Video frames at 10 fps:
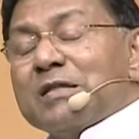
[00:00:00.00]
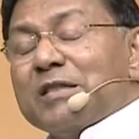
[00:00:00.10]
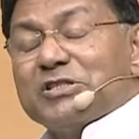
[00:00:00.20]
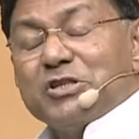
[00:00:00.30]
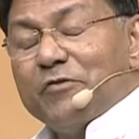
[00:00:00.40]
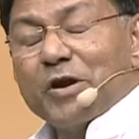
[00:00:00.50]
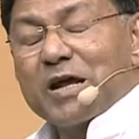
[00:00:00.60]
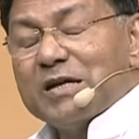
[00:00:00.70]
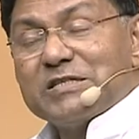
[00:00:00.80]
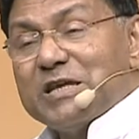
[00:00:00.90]
that she would
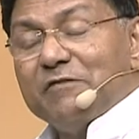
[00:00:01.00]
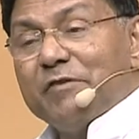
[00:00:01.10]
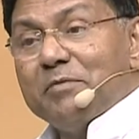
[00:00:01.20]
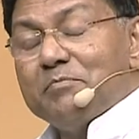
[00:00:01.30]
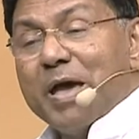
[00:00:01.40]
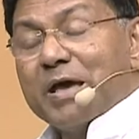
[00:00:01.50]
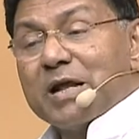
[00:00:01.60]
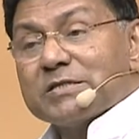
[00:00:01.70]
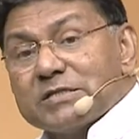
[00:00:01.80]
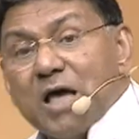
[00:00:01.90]
conceive and bear
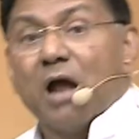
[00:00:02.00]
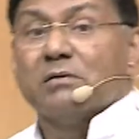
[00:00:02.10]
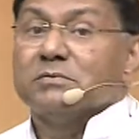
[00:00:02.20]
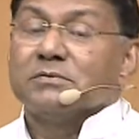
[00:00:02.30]
a son.